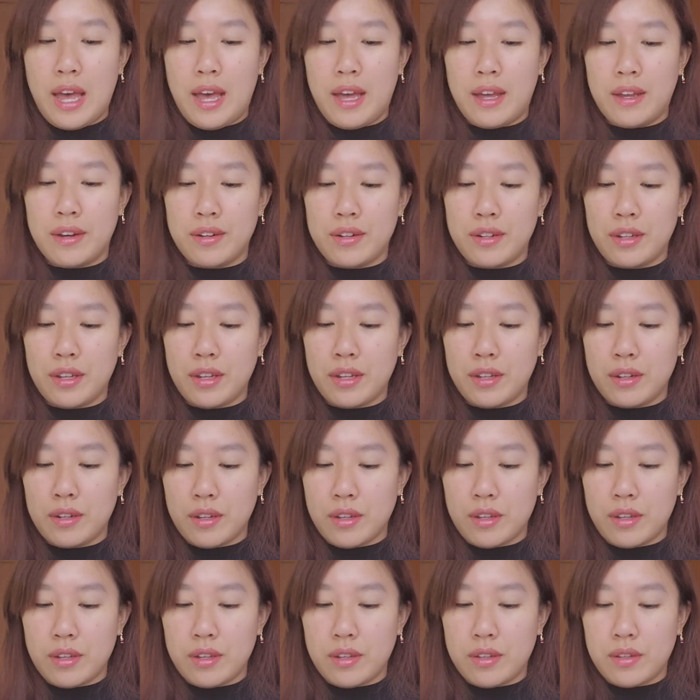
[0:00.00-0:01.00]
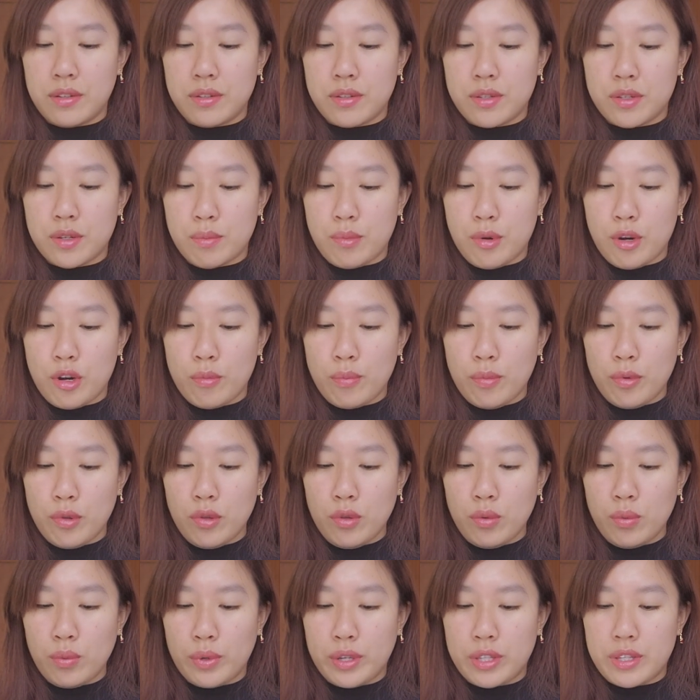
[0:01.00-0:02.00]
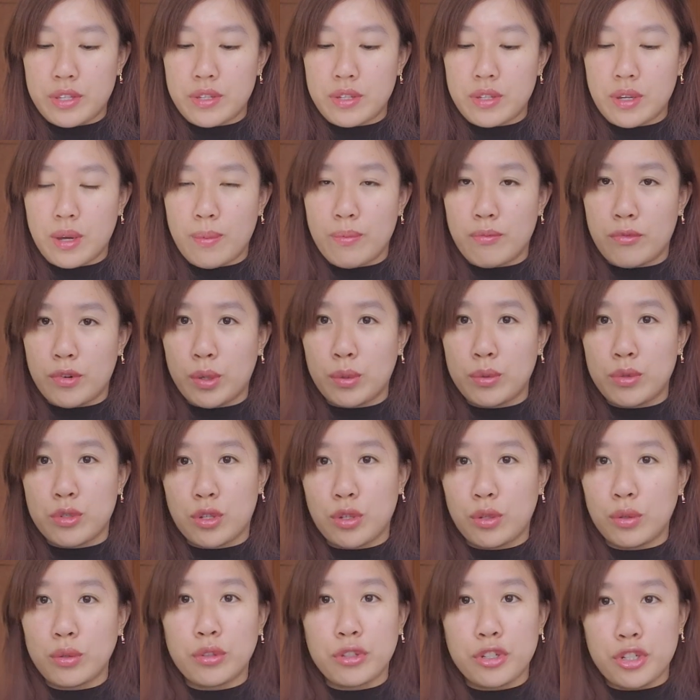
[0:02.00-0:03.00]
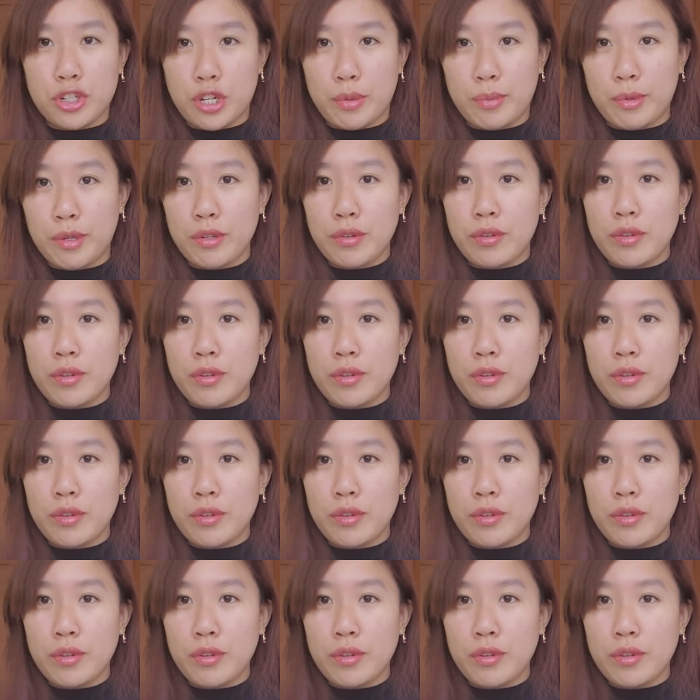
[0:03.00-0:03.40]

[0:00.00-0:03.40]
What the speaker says: and it is purple with some rose gold shimmer.